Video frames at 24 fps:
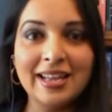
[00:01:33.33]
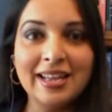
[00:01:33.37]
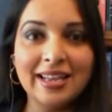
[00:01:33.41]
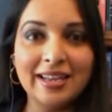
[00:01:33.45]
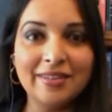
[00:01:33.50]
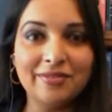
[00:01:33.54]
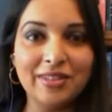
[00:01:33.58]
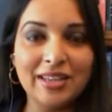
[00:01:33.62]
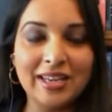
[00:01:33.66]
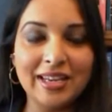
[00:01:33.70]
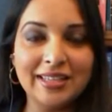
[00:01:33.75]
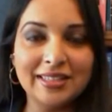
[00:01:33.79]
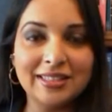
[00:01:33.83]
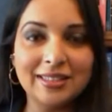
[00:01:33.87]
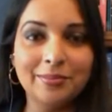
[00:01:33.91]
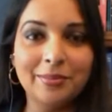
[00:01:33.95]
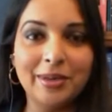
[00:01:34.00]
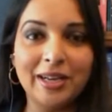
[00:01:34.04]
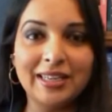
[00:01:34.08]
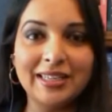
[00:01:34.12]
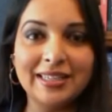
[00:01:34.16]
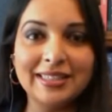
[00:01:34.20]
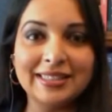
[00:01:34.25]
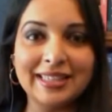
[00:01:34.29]
if the
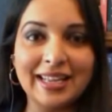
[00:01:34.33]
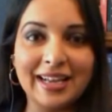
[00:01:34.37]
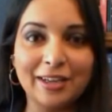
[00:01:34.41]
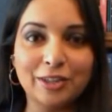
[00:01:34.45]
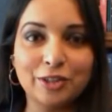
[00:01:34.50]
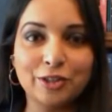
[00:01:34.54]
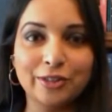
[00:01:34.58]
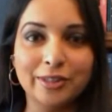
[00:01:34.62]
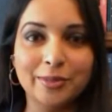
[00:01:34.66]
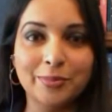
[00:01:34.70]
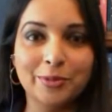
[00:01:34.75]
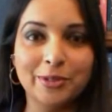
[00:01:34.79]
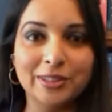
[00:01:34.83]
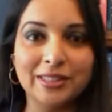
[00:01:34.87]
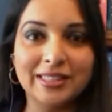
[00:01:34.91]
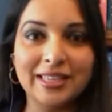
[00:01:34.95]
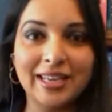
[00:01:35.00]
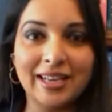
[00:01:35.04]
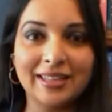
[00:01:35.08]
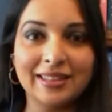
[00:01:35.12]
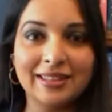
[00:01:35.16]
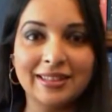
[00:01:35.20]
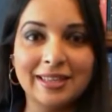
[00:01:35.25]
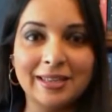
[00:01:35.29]
antibodies actually
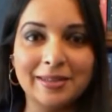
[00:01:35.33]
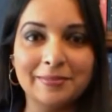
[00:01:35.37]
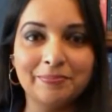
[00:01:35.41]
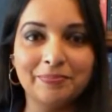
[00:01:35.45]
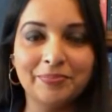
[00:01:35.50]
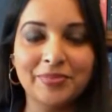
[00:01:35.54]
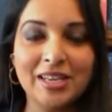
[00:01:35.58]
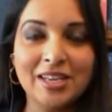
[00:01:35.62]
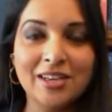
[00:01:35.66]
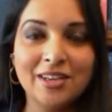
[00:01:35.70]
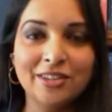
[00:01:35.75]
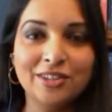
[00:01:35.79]
protect them.